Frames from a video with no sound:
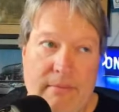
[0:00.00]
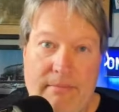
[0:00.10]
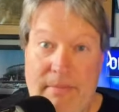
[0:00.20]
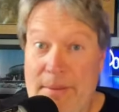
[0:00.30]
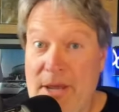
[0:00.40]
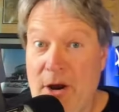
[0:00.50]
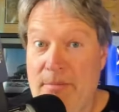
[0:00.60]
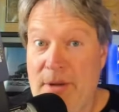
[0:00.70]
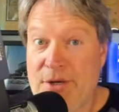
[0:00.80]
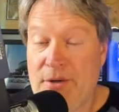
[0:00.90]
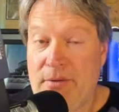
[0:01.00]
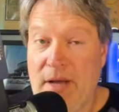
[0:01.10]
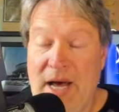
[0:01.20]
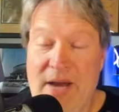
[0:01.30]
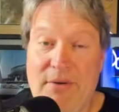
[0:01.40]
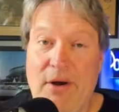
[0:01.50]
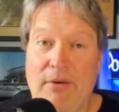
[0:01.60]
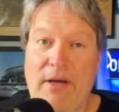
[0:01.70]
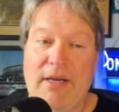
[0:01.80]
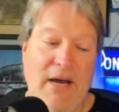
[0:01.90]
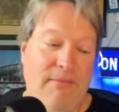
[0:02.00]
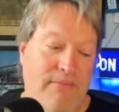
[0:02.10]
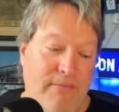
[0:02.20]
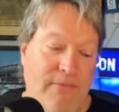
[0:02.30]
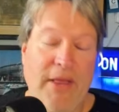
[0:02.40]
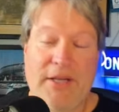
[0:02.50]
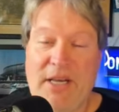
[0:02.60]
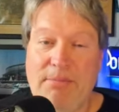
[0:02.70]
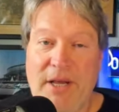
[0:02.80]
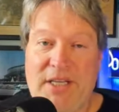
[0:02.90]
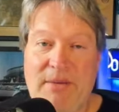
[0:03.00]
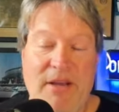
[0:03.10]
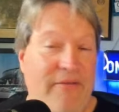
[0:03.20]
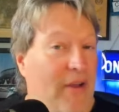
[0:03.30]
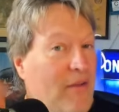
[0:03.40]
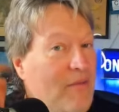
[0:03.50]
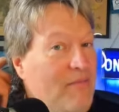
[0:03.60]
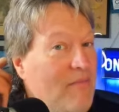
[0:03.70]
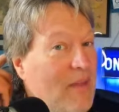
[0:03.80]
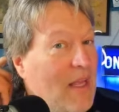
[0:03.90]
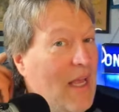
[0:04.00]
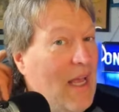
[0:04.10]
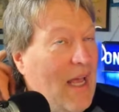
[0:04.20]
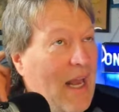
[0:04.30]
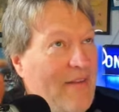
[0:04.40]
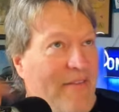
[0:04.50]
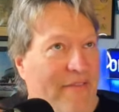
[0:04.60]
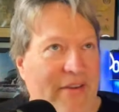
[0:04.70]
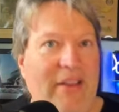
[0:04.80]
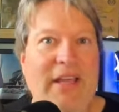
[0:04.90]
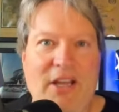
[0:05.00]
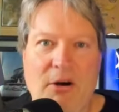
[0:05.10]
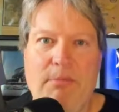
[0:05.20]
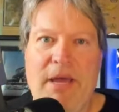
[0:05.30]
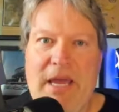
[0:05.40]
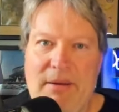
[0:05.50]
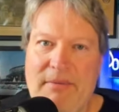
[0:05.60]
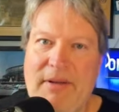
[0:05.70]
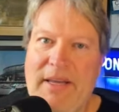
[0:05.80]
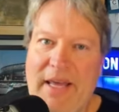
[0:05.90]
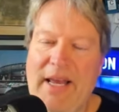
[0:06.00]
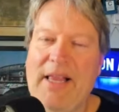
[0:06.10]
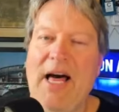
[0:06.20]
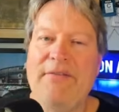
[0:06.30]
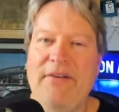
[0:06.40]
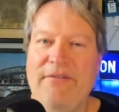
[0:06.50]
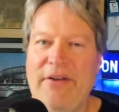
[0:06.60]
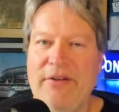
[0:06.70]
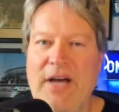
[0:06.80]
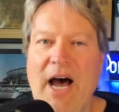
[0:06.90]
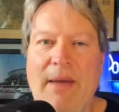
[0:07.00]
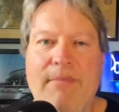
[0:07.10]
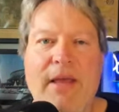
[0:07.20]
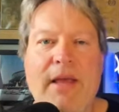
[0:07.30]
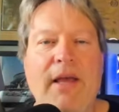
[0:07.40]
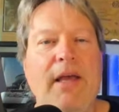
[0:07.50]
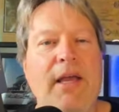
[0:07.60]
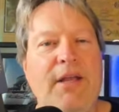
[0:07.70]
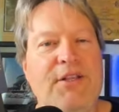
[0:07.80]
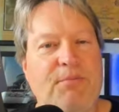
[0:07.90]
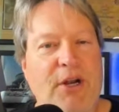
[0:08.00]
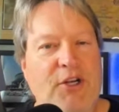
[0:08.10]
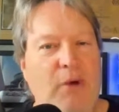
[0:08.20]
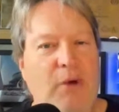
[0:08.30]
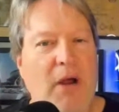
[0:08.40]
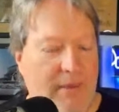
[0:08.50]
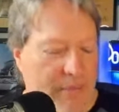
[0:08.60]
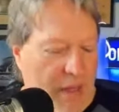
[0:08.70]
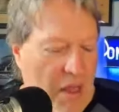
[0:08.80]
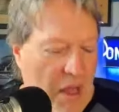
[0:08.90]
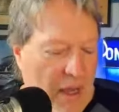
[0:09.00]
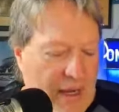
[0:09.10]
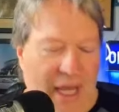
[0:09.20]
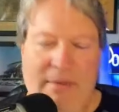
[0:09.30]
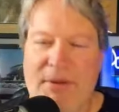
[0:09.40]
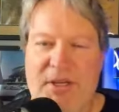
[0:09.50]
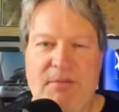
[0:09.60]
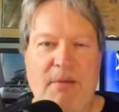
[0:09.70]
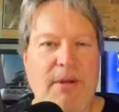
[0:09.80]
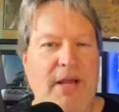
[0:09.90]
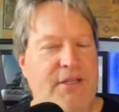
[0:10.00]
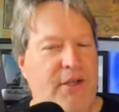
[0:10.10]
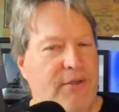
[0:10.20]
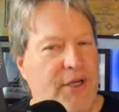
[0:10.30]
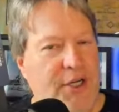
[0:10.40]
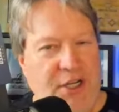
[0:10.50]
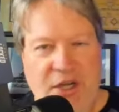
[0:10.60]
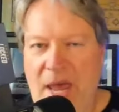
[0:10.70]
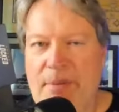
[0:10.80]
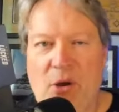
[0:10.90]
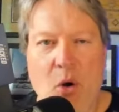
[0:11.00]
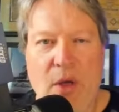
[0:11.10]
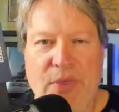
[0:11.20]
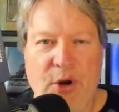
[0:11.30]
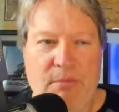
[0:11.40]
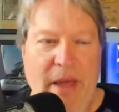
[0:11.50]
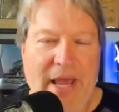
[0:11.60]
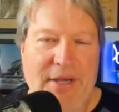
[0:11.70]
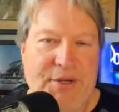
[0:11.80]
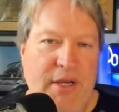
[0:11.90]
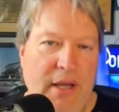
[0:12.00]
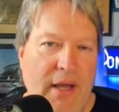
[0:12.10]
Maybe Garrett Mitchell. I don't know. Now, Frelick's going to play some infield, and I have a feeling he'll be getting a lot of infield time in spring training. You get him up to speed because there's such a gaping hole at third base.